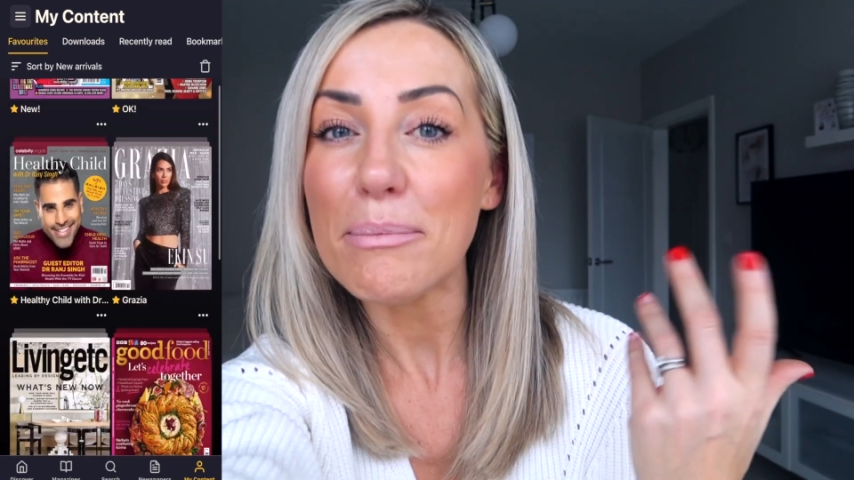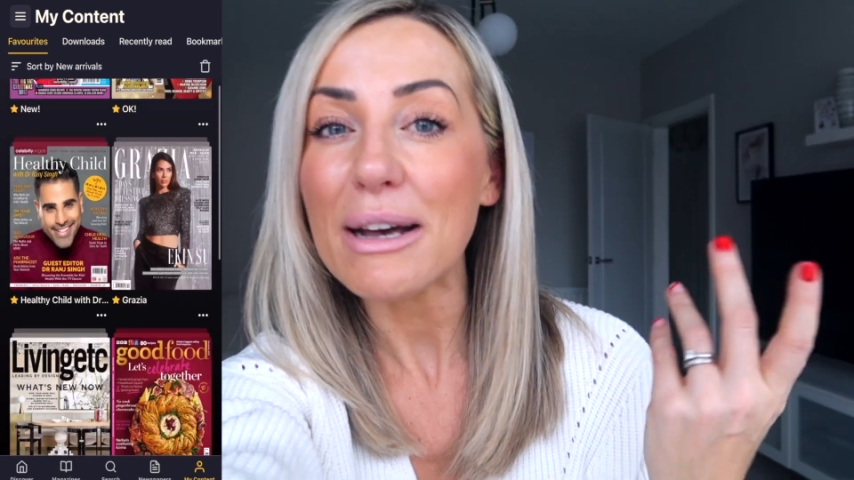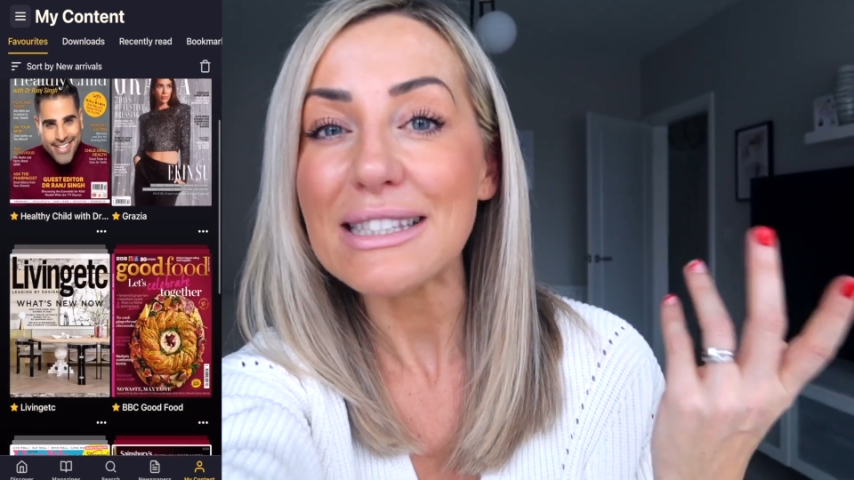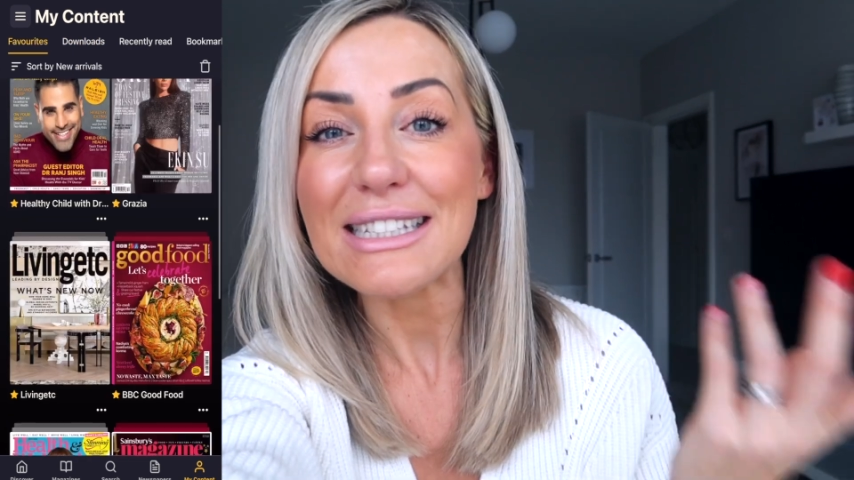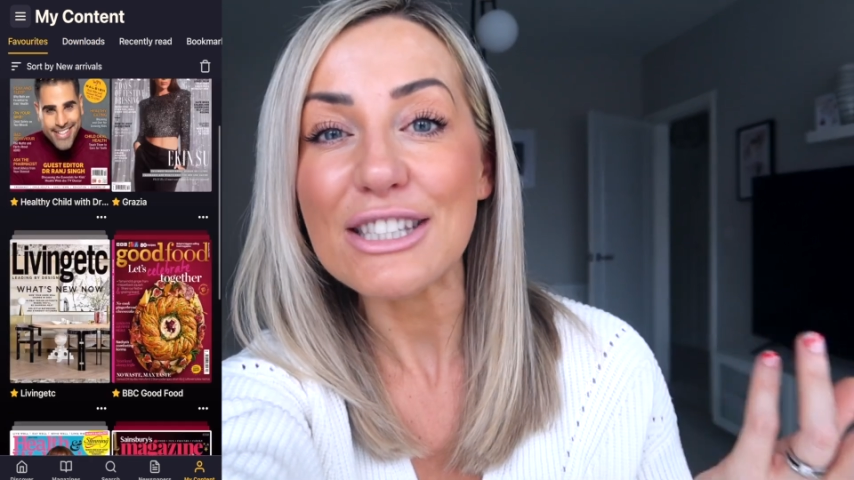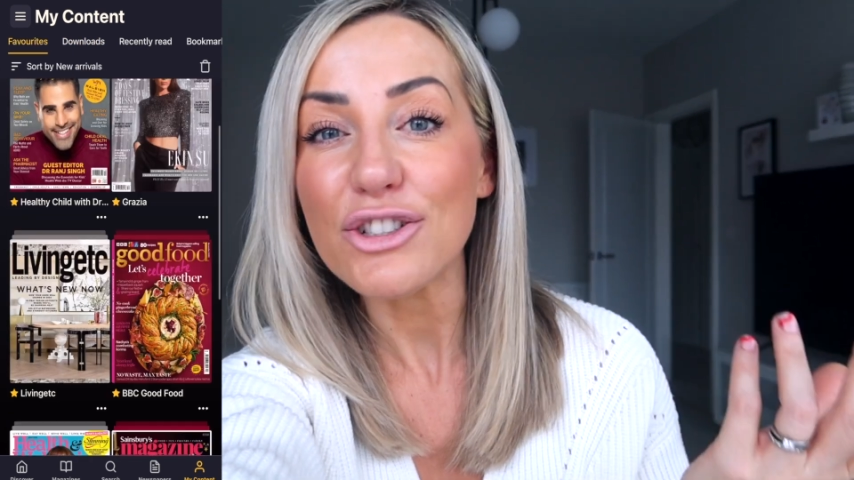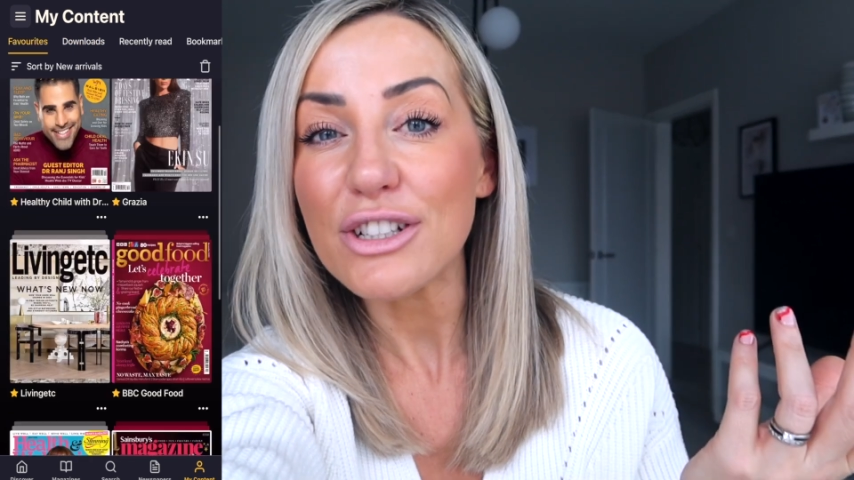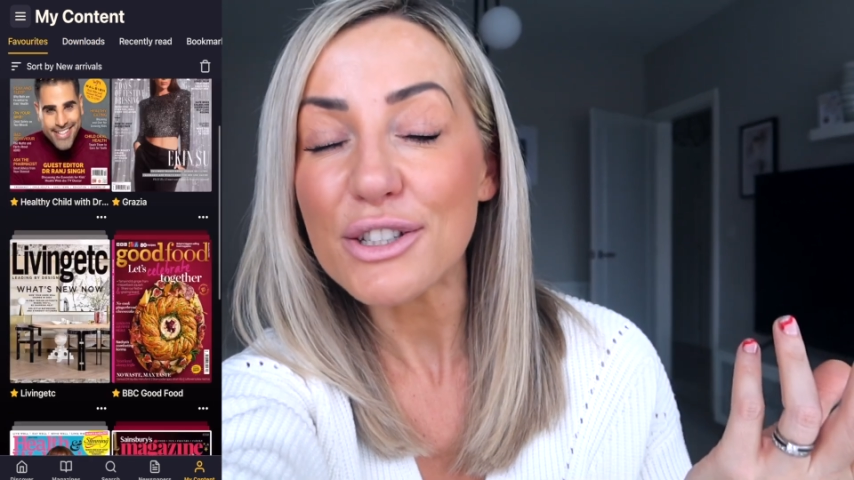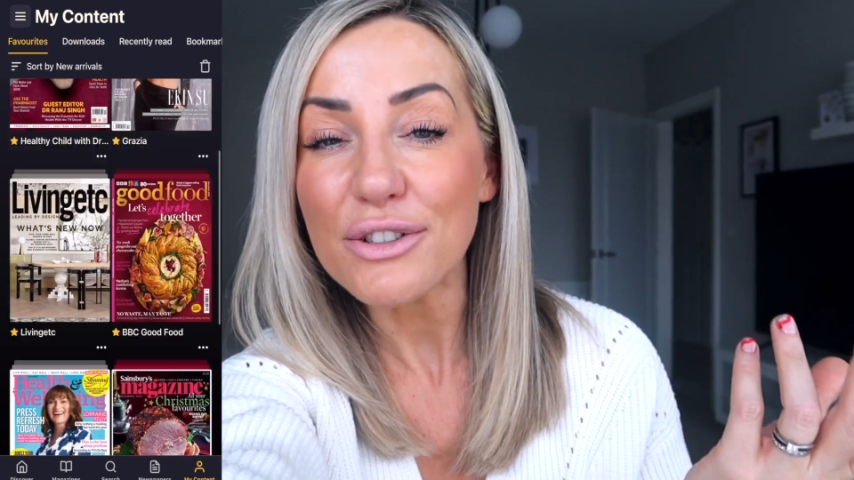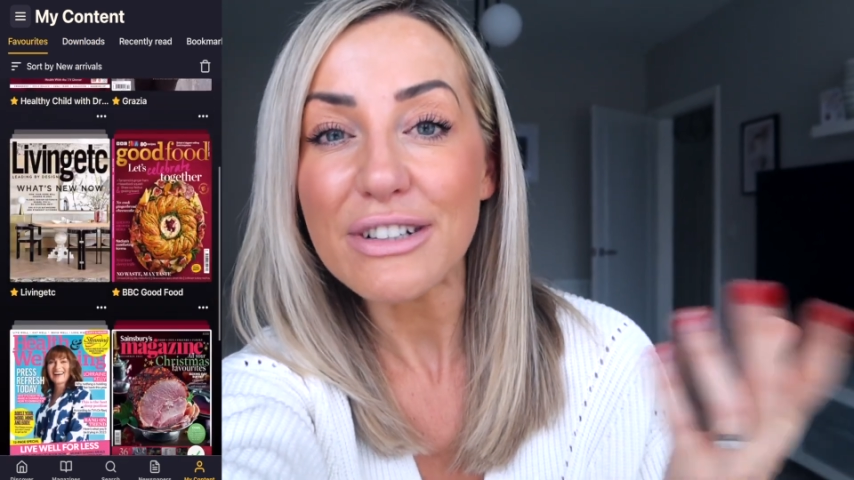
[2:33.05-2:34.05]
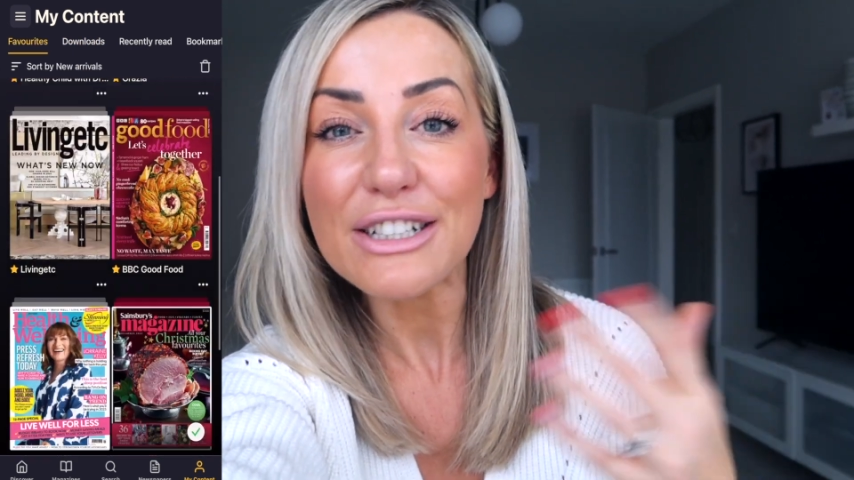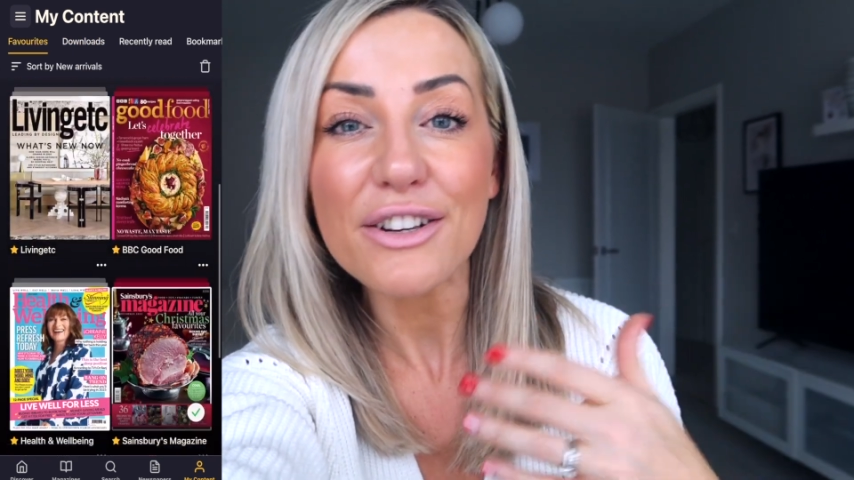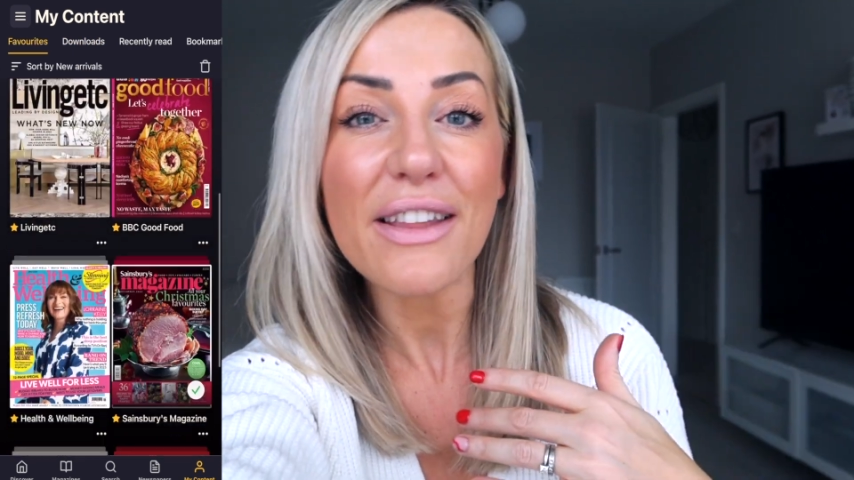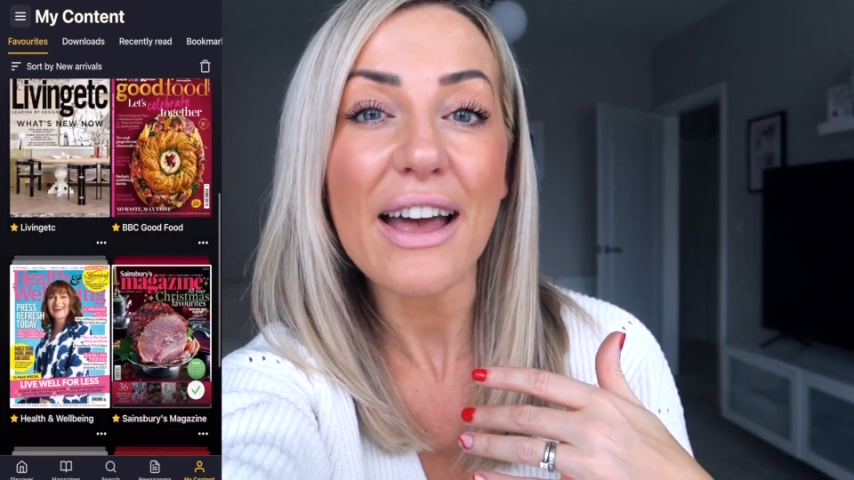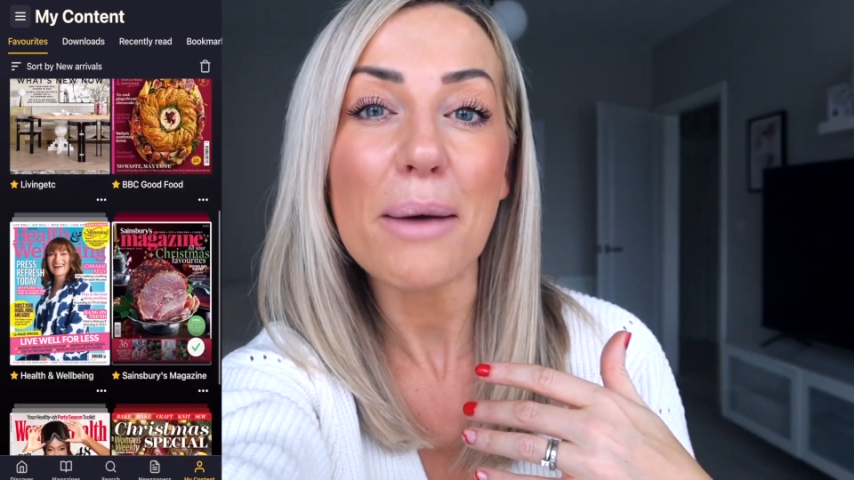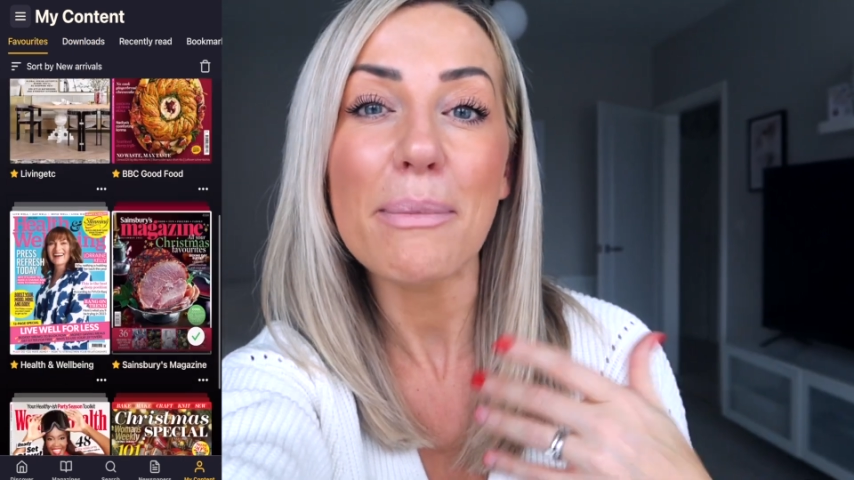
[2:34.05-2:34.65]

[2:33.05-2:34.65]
magazines Chris can read on there,